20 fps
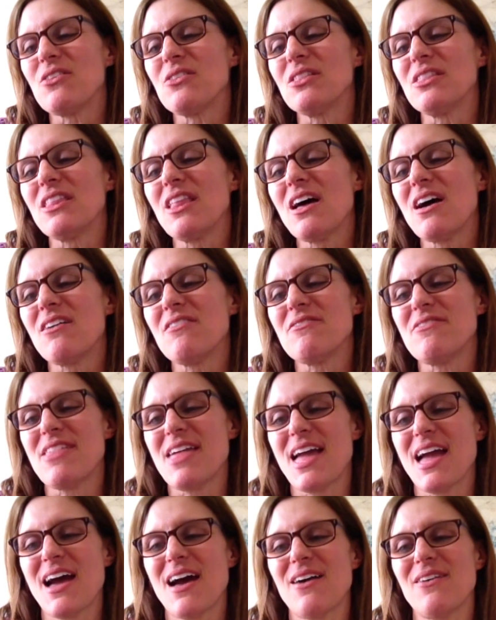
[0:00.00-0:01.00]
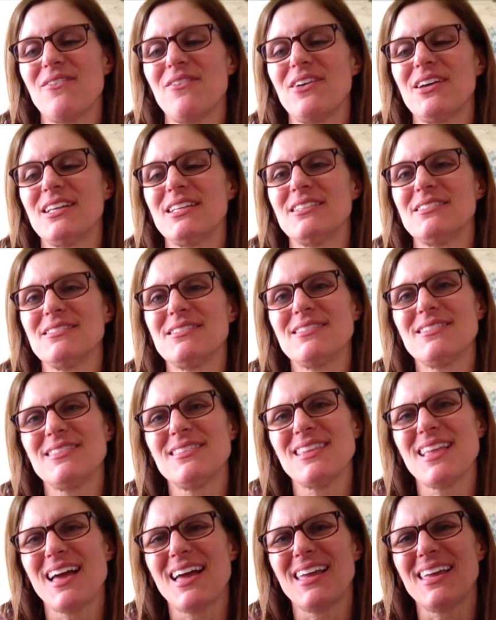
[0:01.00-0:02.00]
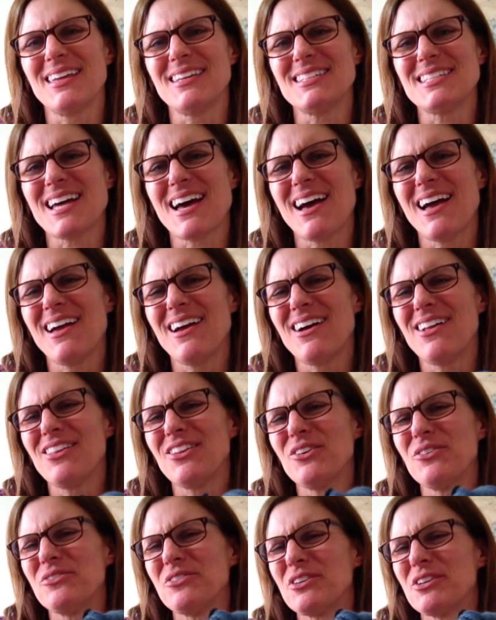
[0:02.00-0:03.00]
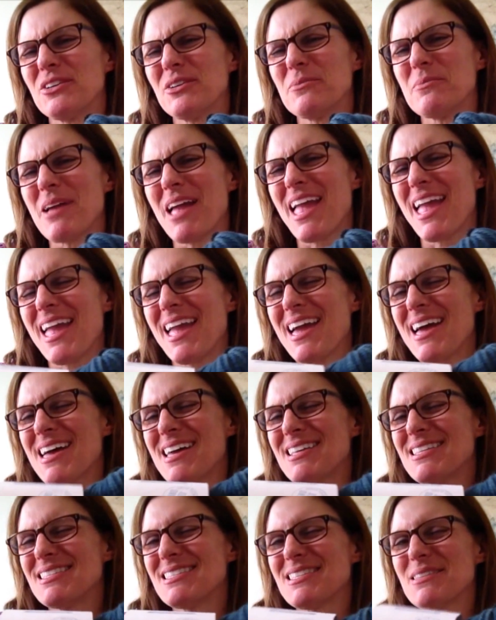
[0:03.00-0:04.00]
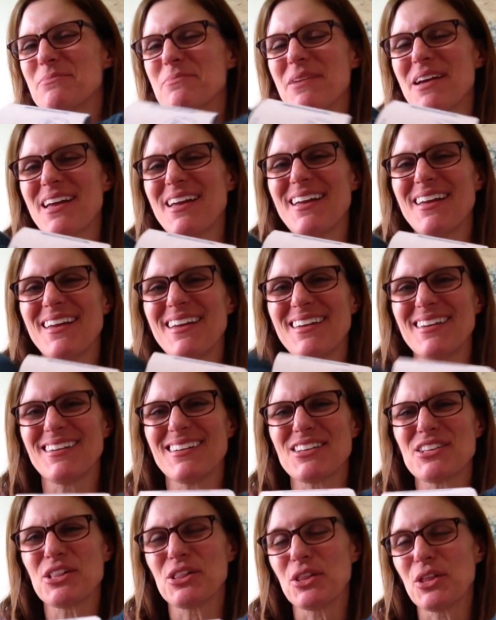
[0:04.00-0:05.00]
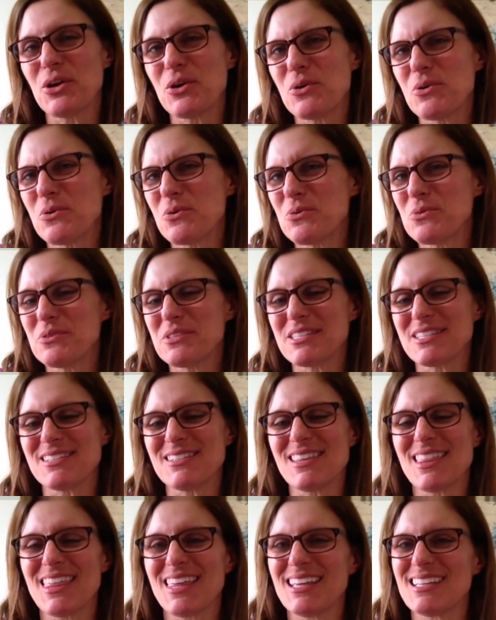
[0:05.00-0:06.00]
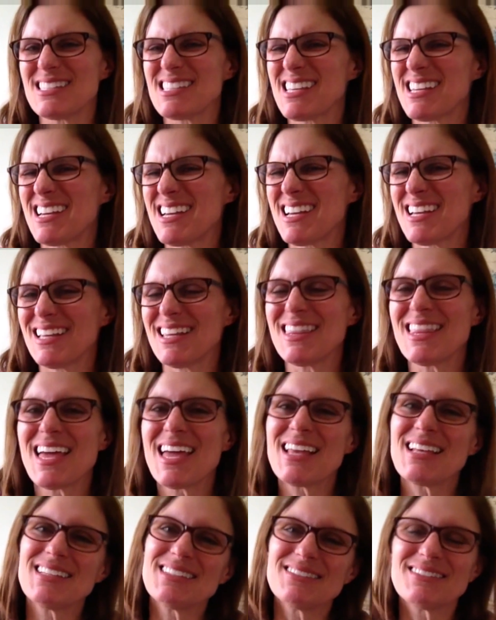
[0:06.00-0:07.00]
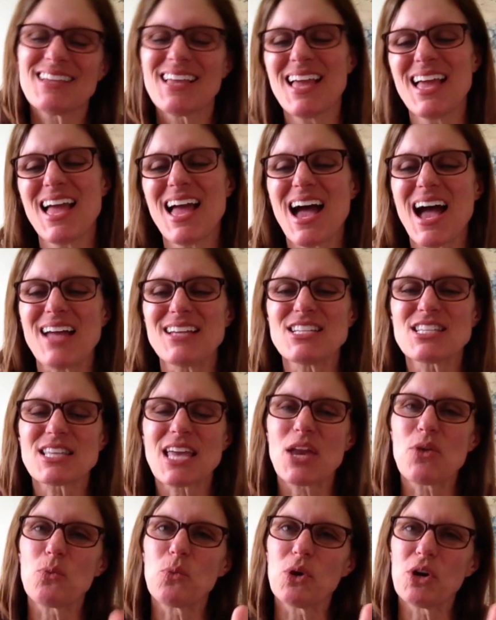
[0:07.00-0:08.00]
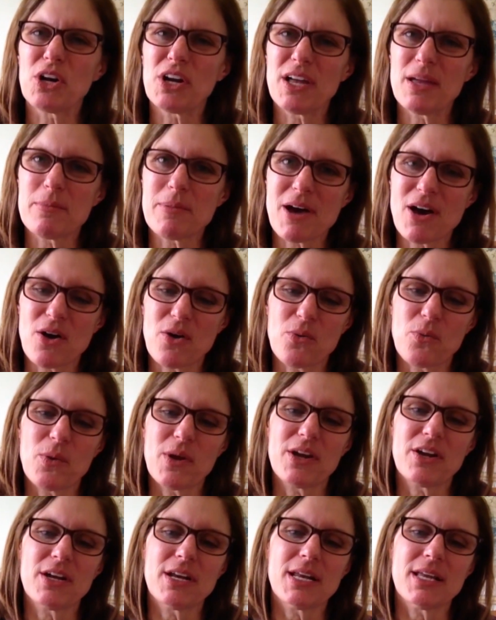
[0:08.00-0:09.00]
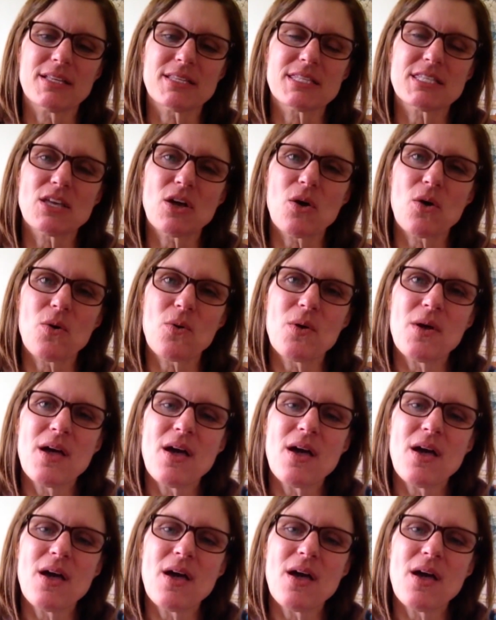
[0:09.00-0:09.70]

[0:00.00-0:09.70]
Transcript: love that when I get dye all over my hands and my clothes and things like that, and then I just kind of worry about wearing it. So